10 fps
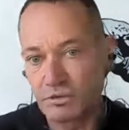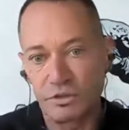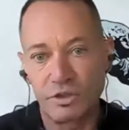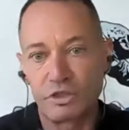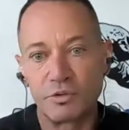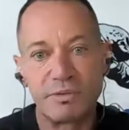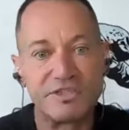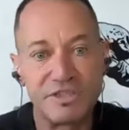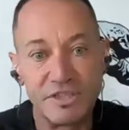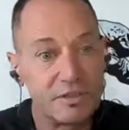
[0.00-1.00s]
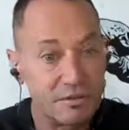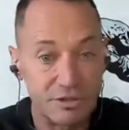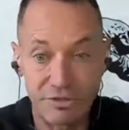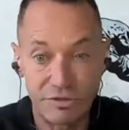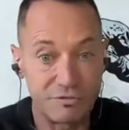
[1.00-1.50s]
It could be tea.
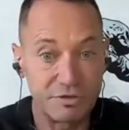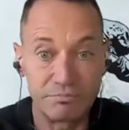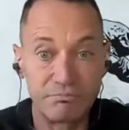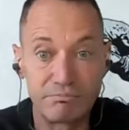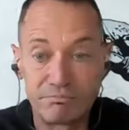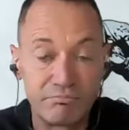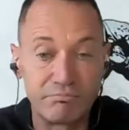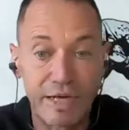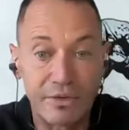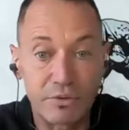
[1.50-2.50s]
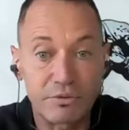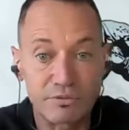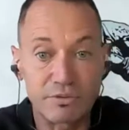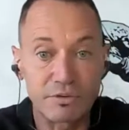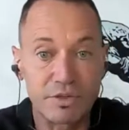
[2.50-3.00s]
It's even better
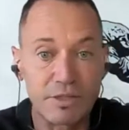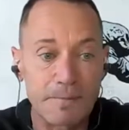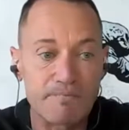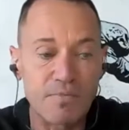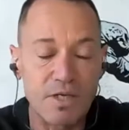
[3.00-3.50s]
for